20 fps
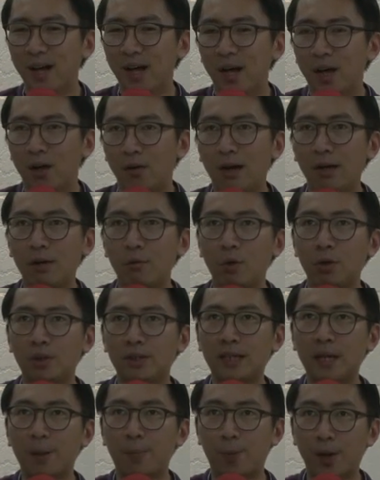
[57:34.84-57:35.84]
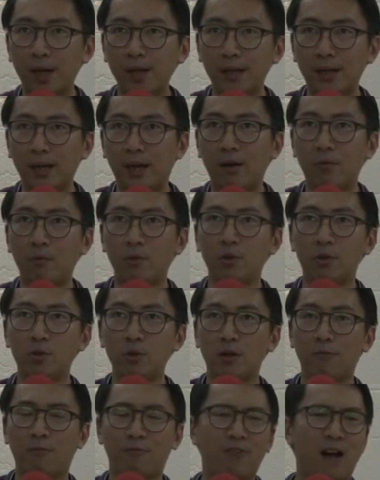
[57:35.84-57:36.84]
Right, we'll take a break now. We'll do
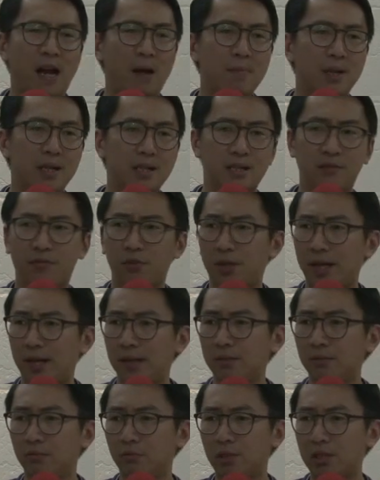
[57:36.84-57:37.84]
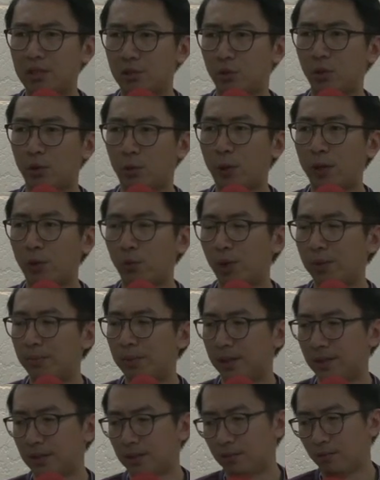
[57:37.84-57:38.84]
a 5 minutes if you can. Just do a quick one
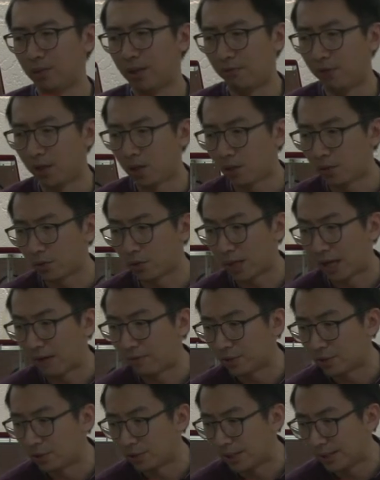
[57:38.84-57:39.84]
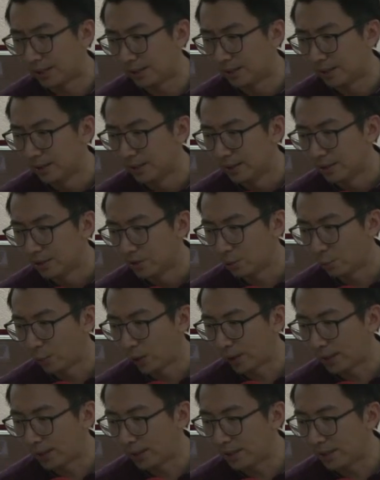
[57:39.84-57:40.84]
because we have a lot to cover today. So
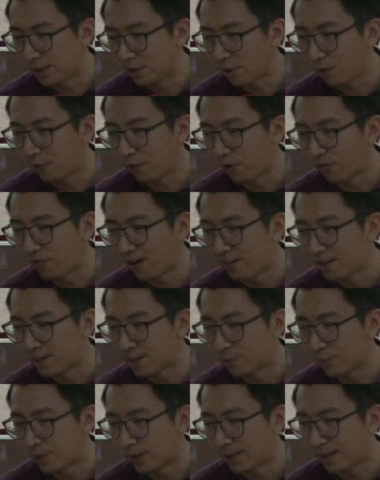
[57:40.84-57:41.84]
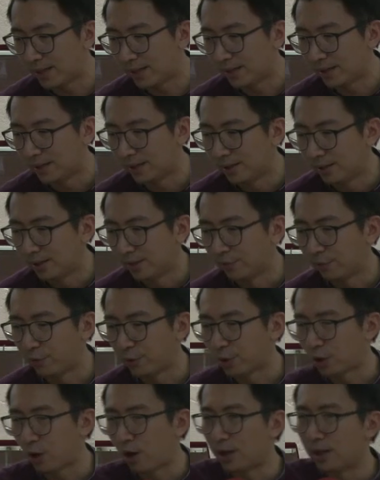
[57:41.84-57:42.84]
quickly go for a 5 minutes break, for a
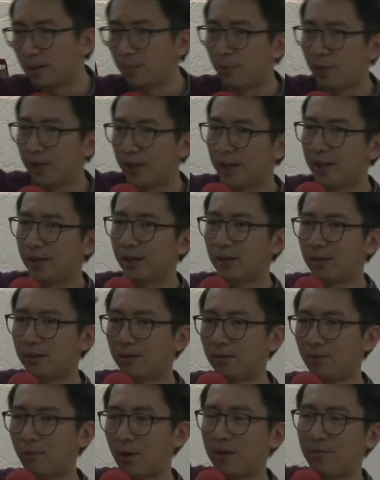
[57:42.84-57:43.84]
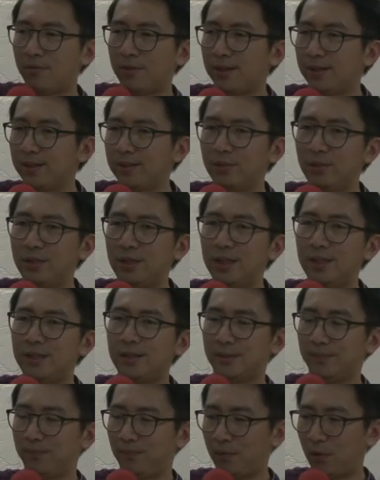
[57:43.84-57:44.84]
toilet break, whatever you need.
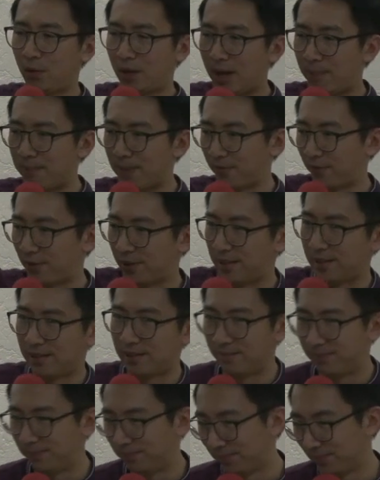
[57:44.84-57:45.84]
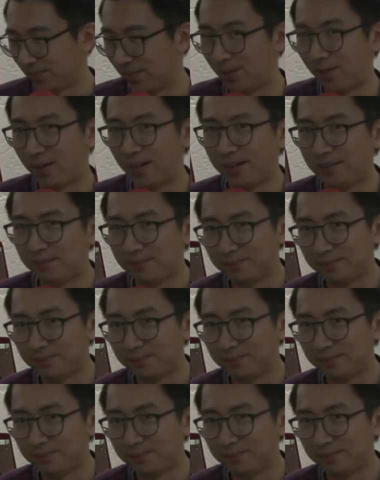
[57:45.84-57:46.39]
We'll come back for this. All right?